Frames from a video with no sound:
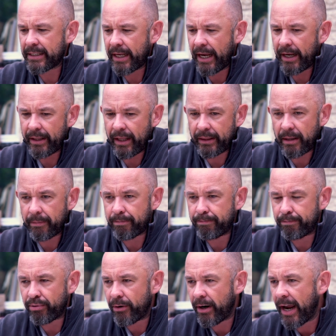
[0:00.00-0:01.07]
saying that the
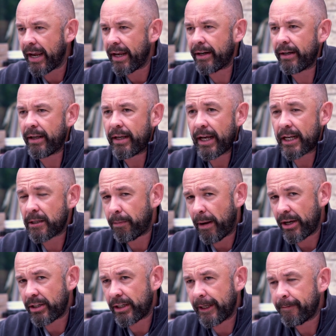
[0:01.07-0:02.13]
brain,
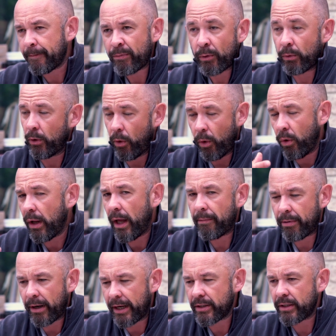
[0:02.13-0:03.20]
especially, well, all our
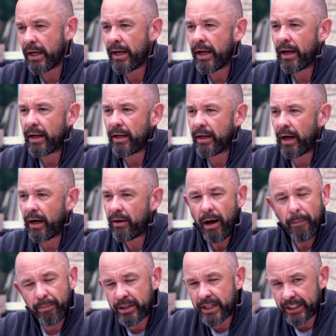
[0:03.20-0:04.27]
brains,
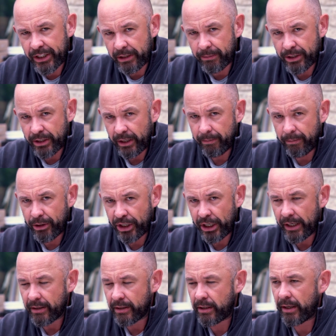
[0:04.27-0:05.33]
are prediction
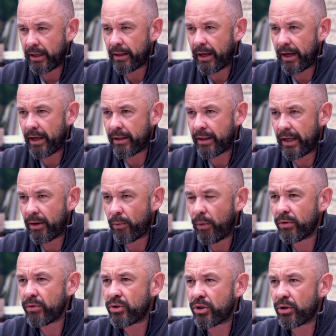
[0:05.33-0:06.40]
machines. They
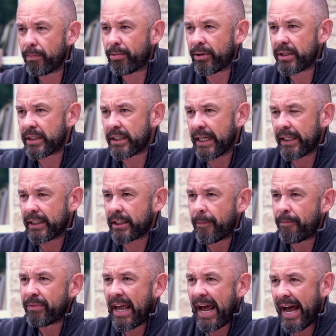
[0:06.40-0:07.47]
want to predict
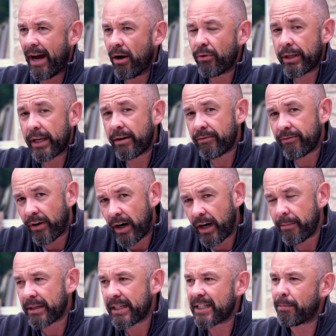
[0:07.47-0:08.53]
how the
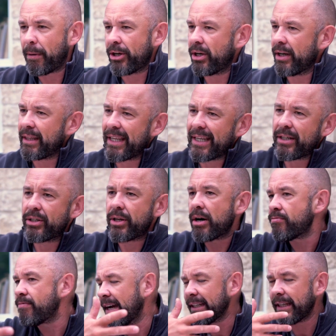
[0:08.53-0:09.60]
environment, especially the
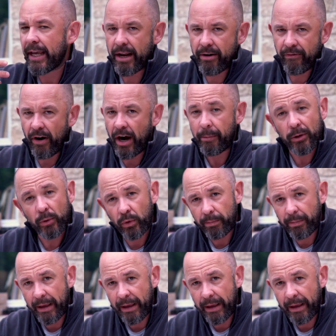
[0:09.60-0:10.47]
direct environment, will